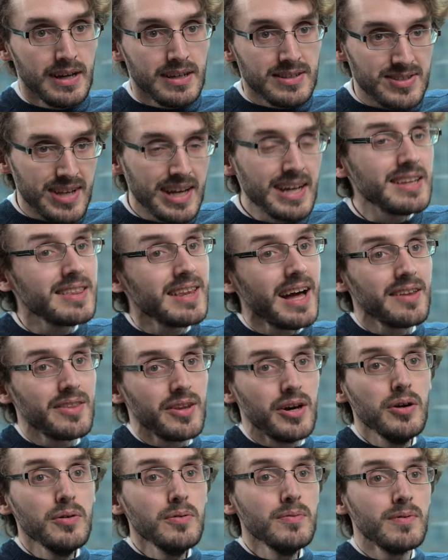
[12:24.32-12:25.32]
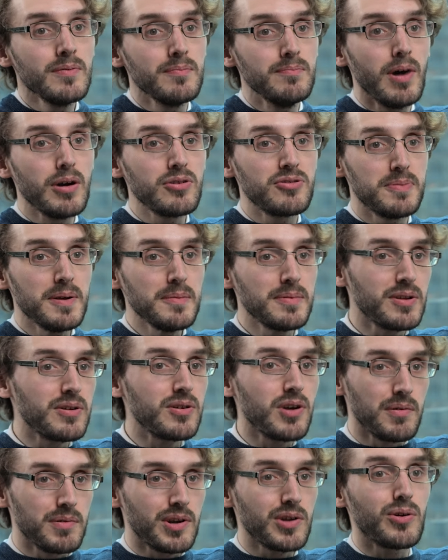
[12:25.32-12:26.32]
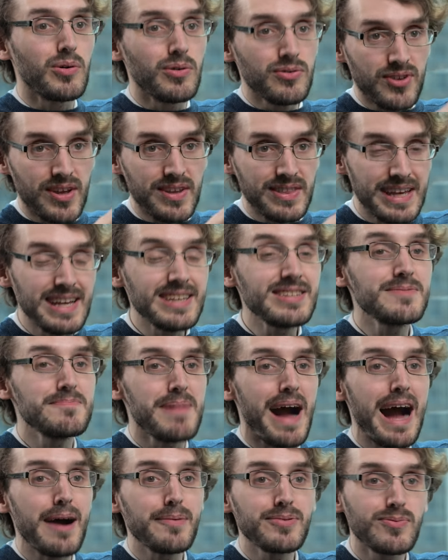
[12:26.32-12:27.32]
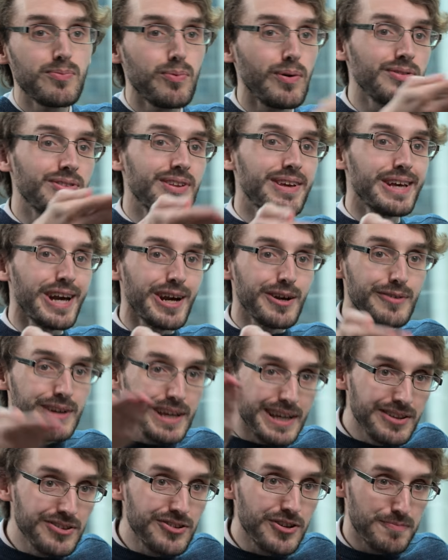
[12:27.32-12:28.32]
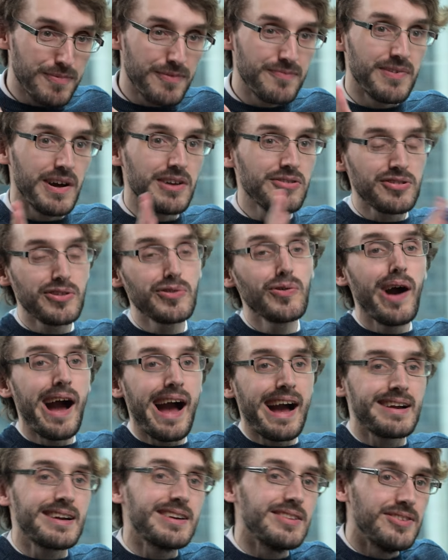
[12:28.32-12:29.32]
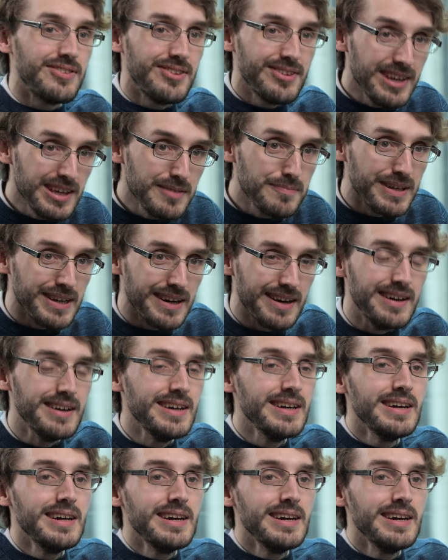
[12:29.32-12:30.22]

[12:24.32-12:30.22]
Saying that though, most people who go in a course like this perhaps want to go into professional academia.